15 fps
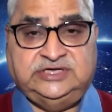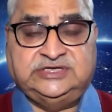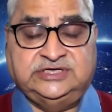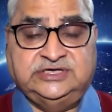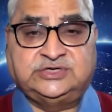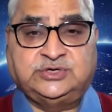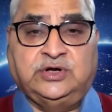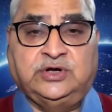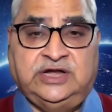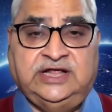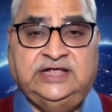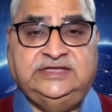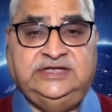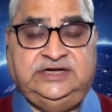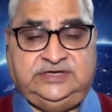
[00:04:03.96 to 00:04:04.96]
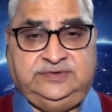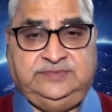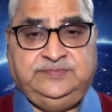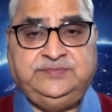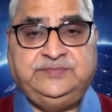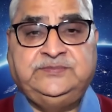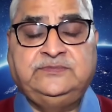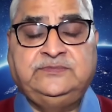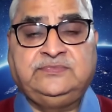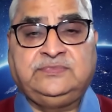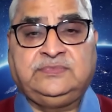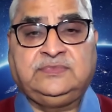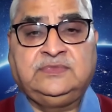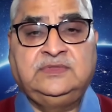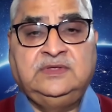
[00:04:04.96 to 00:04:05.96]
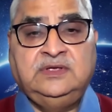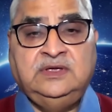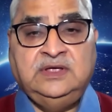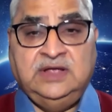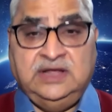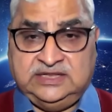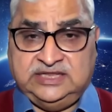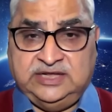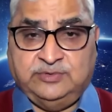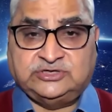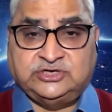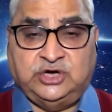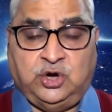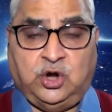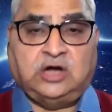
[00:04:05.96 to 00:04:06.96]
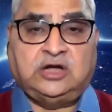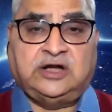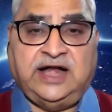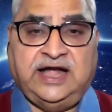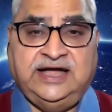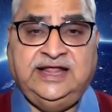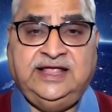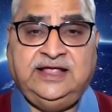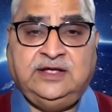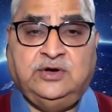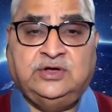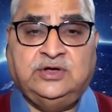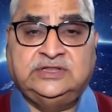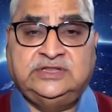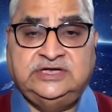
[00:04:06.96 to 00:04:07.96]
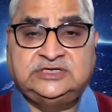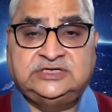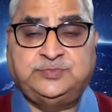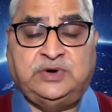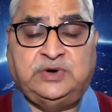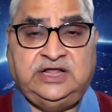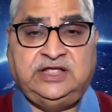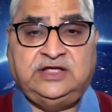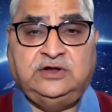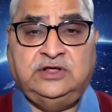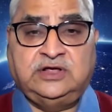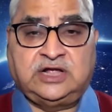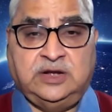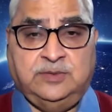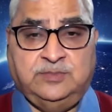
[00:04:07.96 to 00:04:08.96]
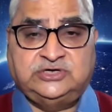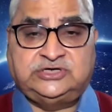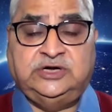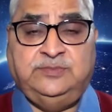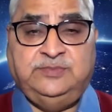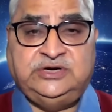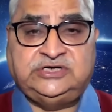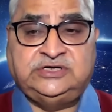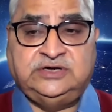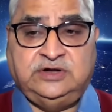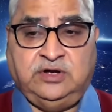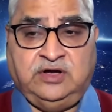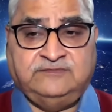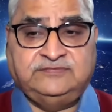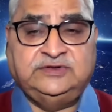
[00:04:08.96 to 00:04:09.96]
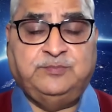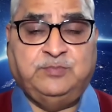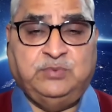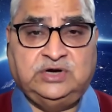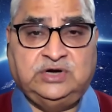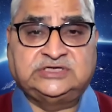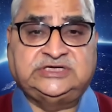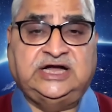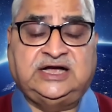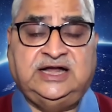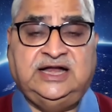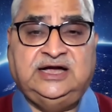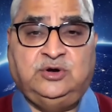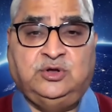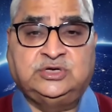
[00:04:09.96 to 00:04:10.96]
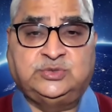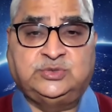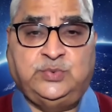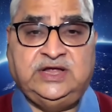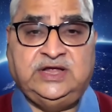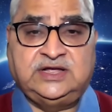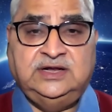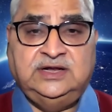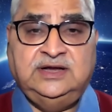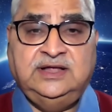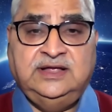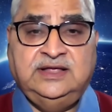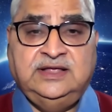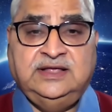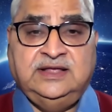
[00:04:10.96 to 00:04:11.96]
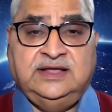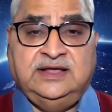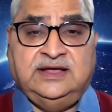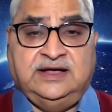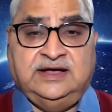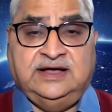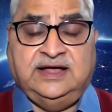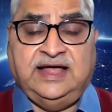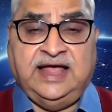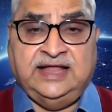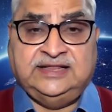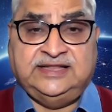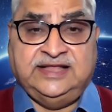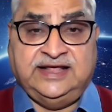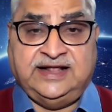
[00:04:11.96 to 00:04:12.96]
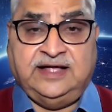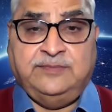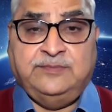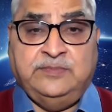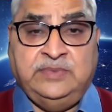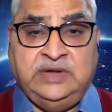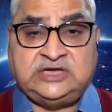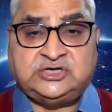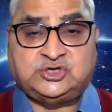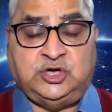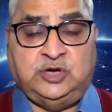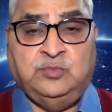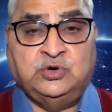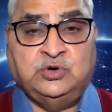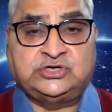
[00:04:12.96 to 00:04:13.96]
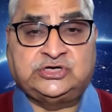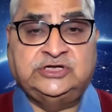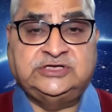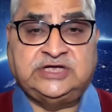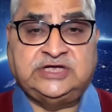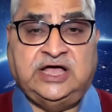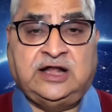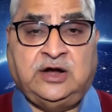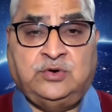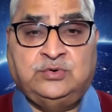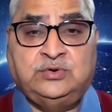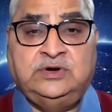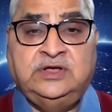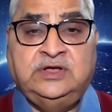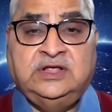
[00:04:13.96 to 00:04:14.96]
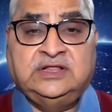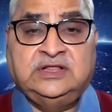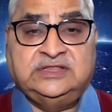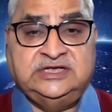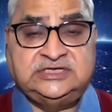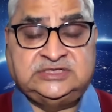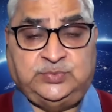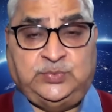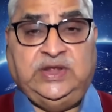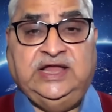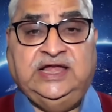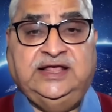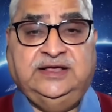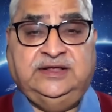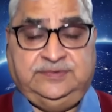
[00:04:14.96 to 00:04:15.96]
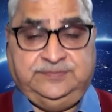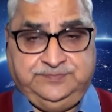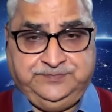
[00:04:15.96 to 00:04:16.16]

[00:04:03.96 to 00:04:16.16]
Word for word: Research Organization. There was a lot riding on this particular commercial mission of the Polar Satellite Launch Vehicle, and there are mixed emotions around this failure.